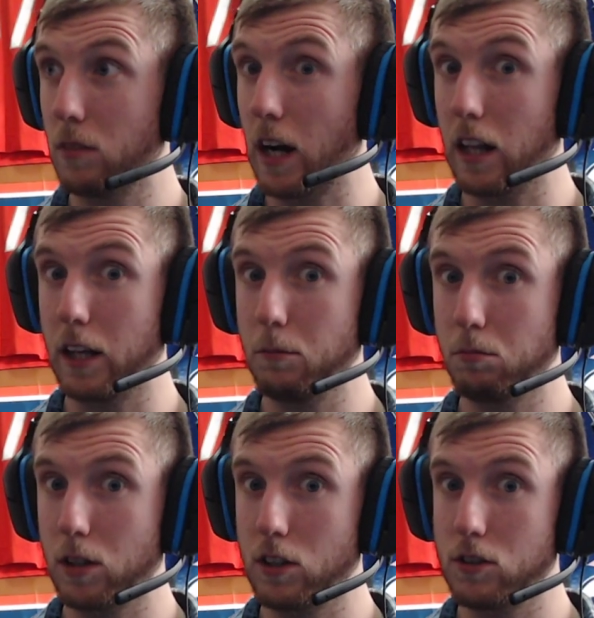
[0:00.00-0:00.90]
I like
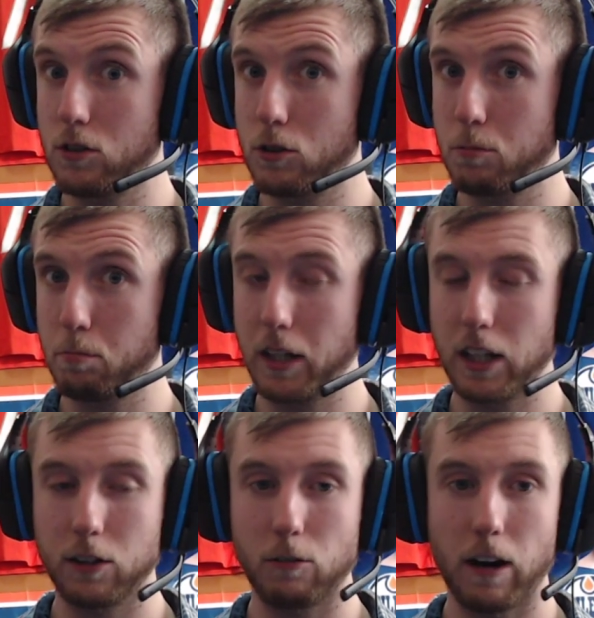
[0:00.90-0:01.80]
Tyson's
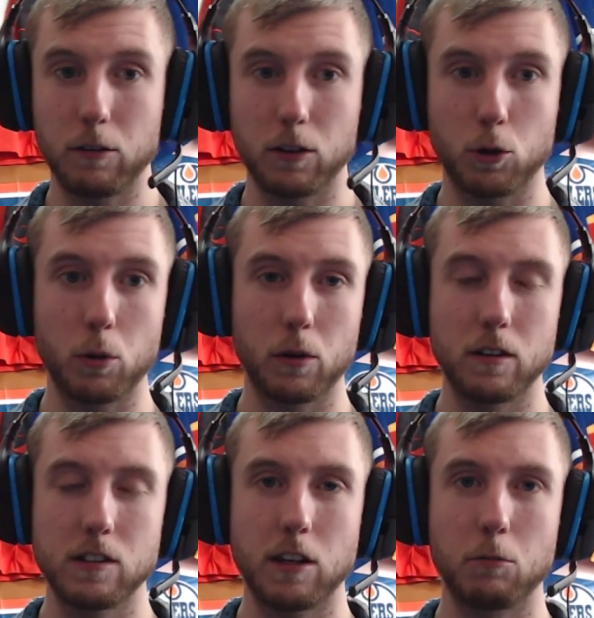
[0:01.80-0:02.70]
peeking around the corner
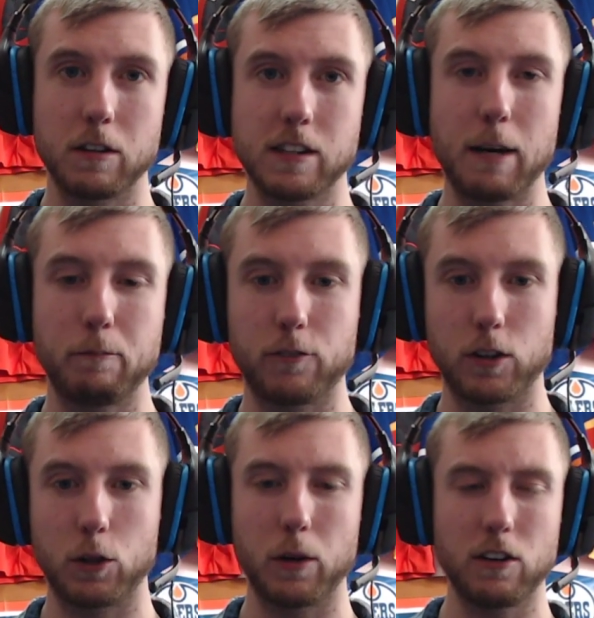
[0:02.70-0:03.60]
and seeing what's up for
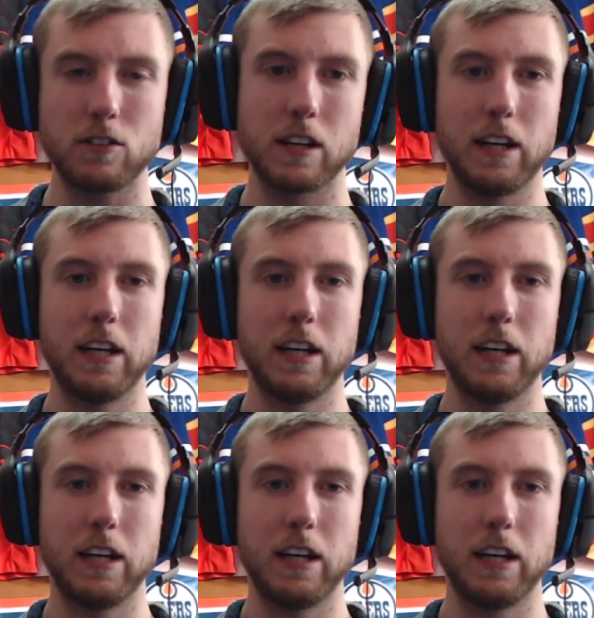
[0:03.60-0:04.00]
the Oilers.